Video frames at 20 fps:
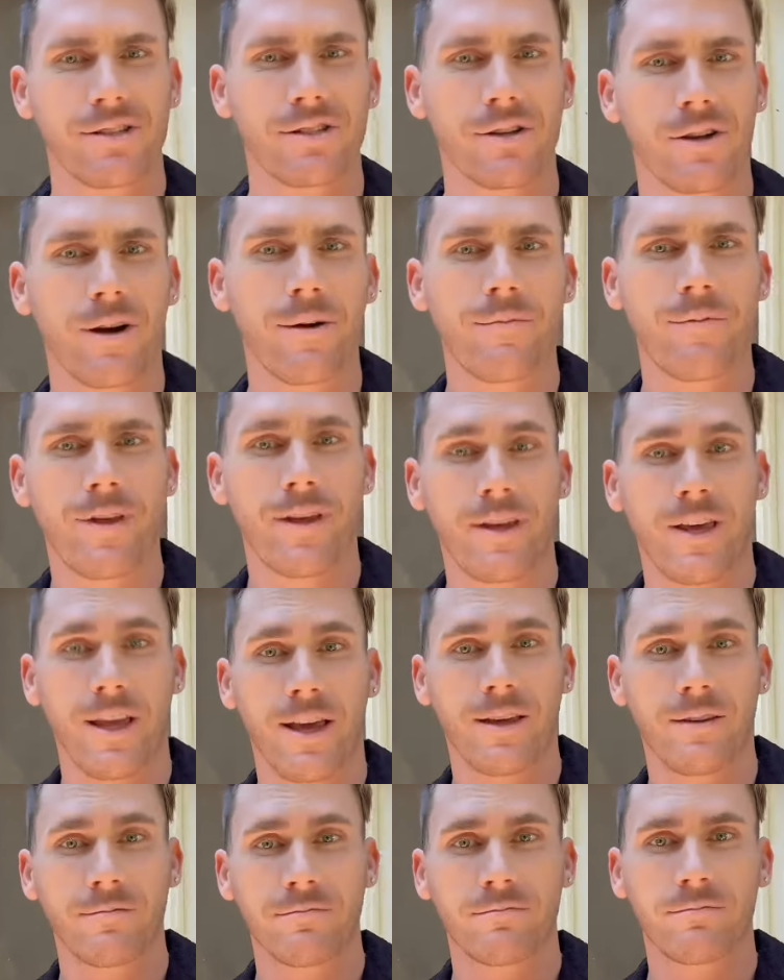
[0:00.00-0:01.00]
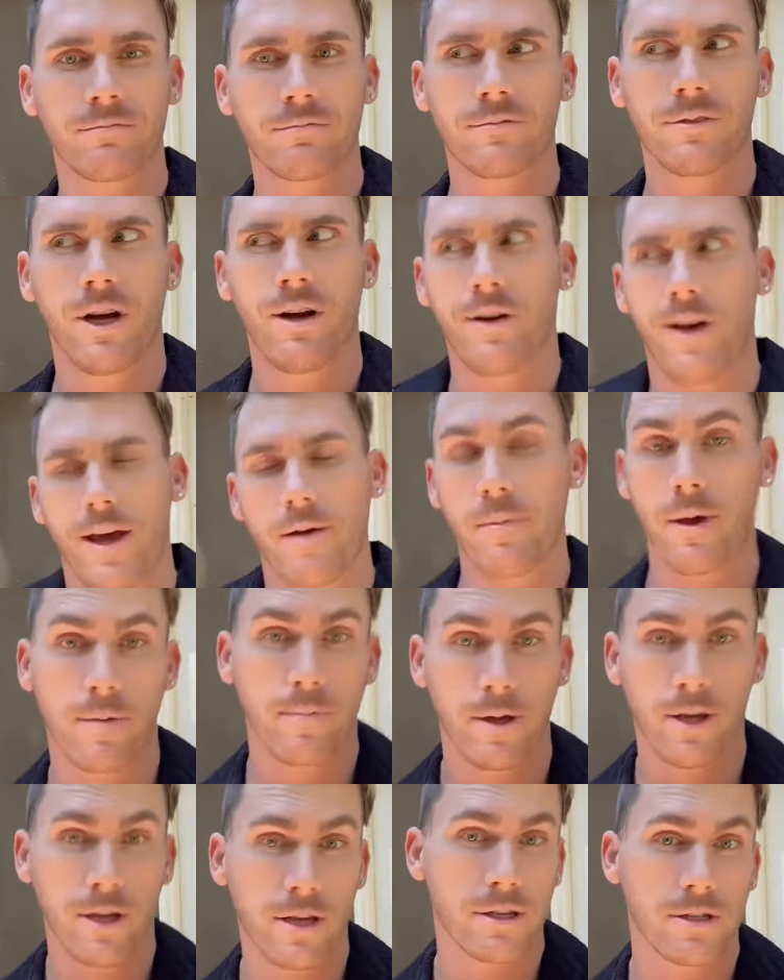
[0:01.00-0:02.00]
So I'm thinking, okay,
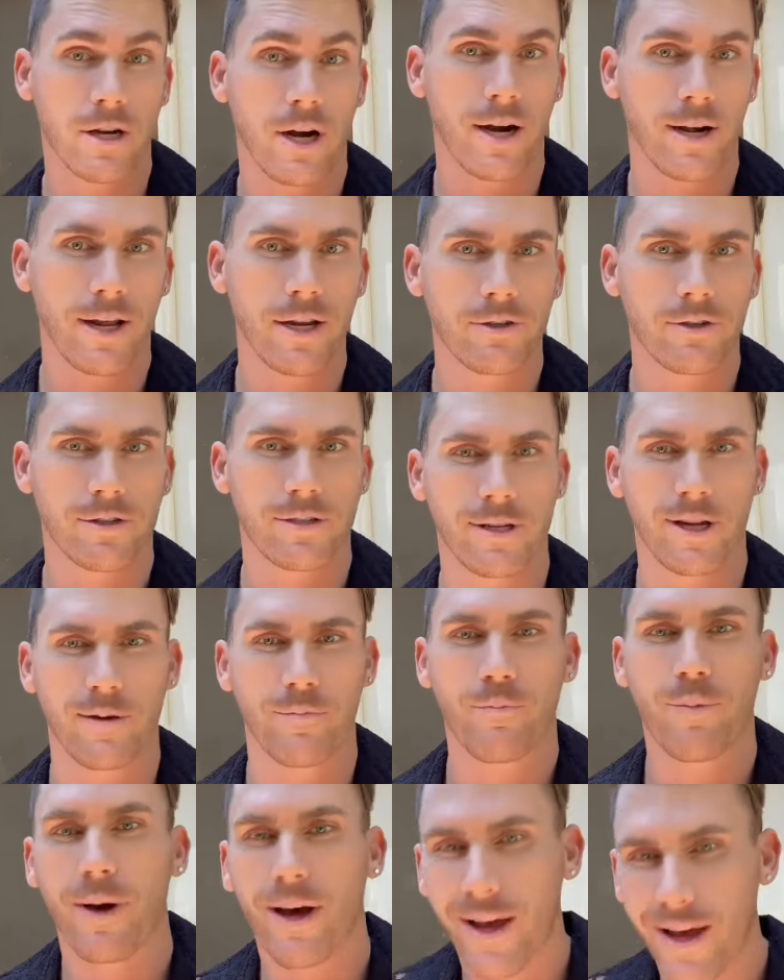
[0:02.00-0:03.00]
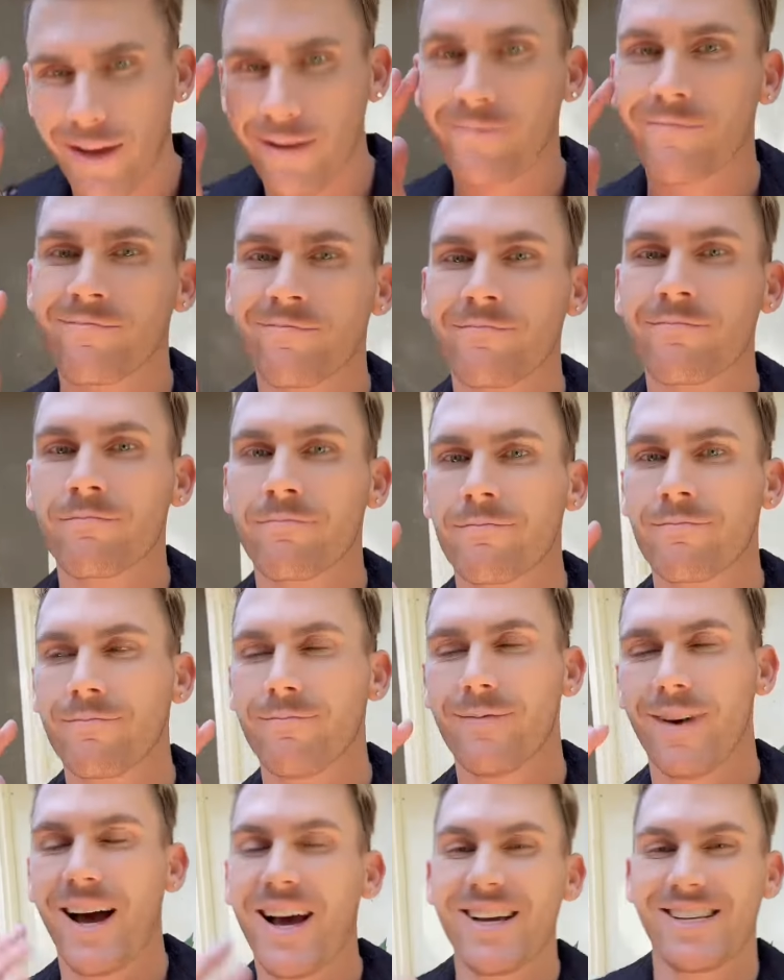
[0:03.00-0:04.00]
maybe he's not interested, but
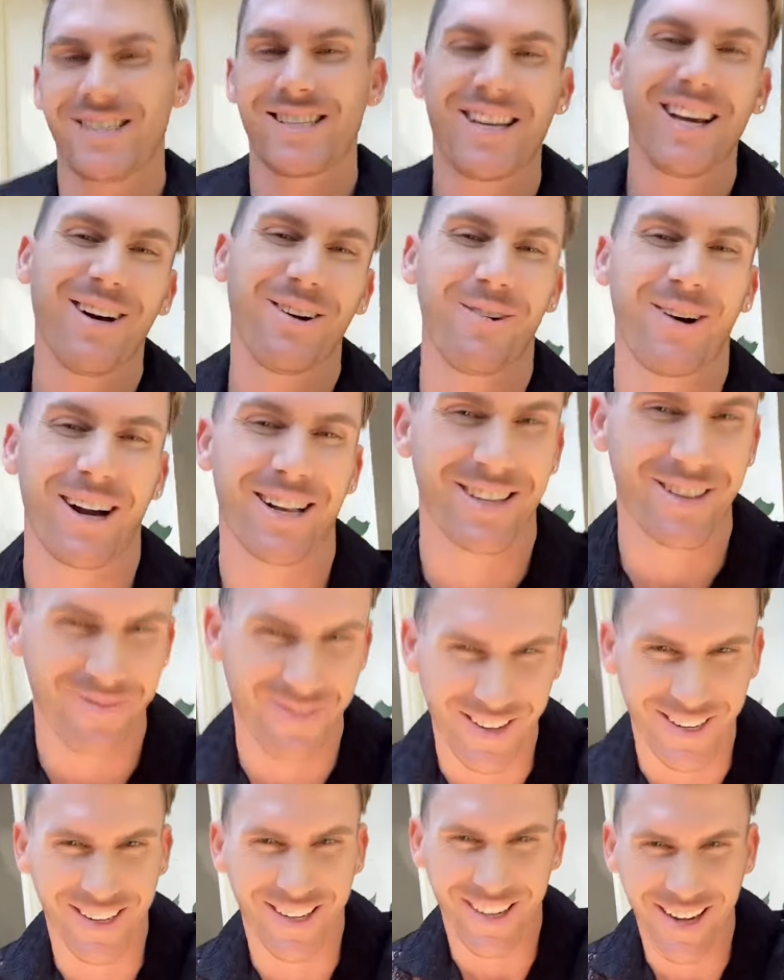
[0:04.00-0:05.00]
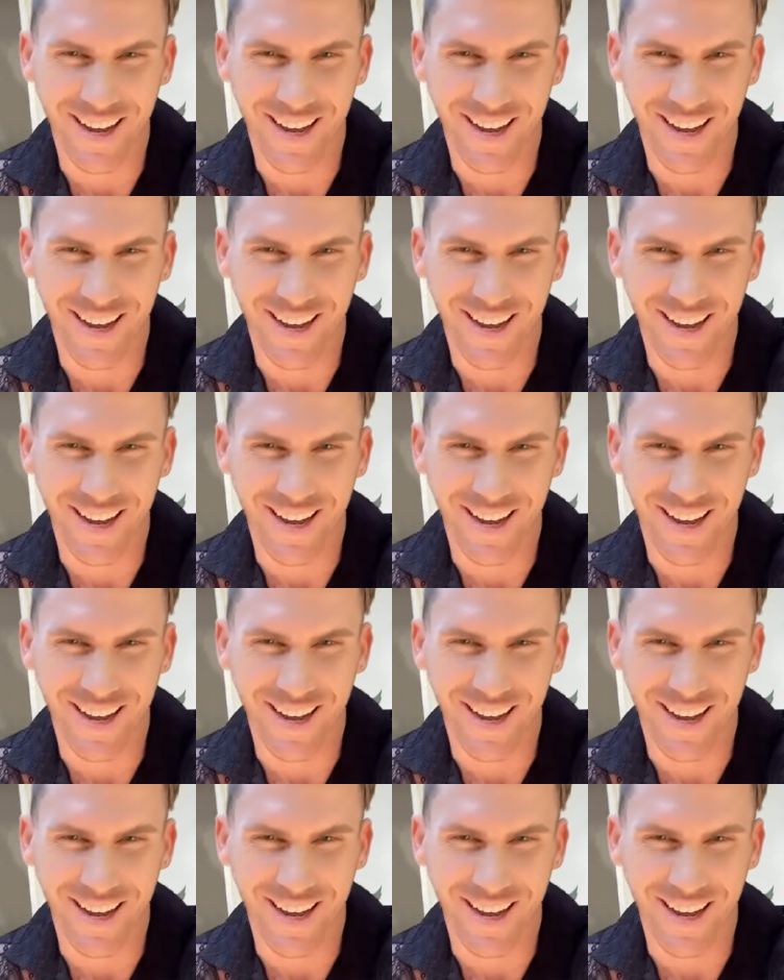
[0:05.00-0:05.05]
I still wanted to figure it